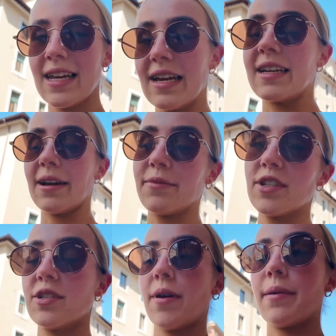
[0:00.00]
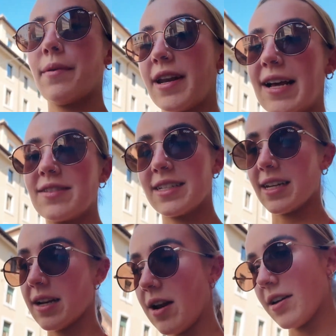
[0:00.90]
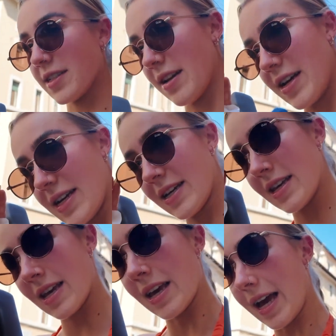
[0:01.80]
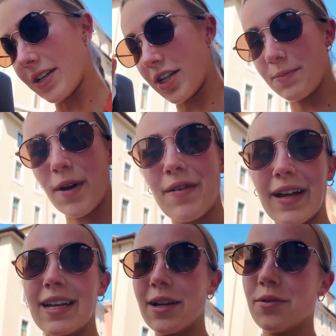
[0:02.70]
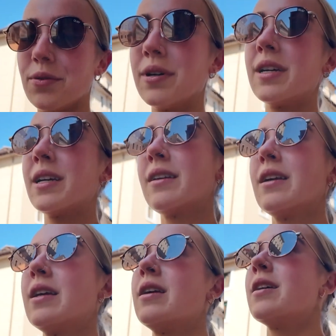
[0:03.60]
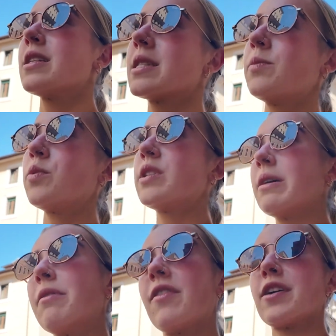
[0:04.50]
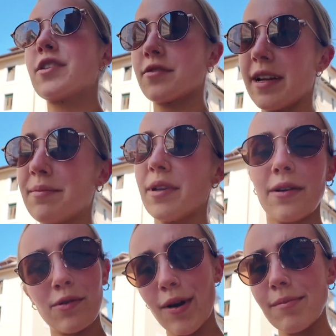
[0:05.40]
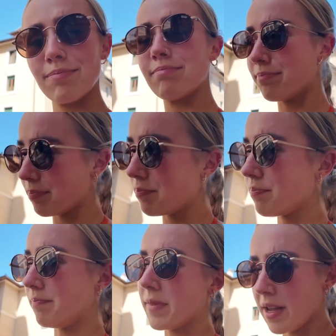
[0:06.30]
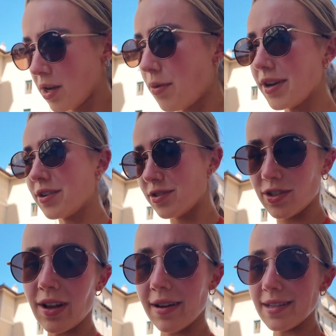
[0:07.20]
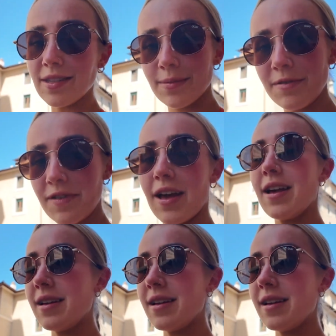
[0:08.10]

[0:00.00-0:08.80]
again, which is where we went after dinner last night, and just both had a little small tub of ice cream, but they were quite good size, to be fair.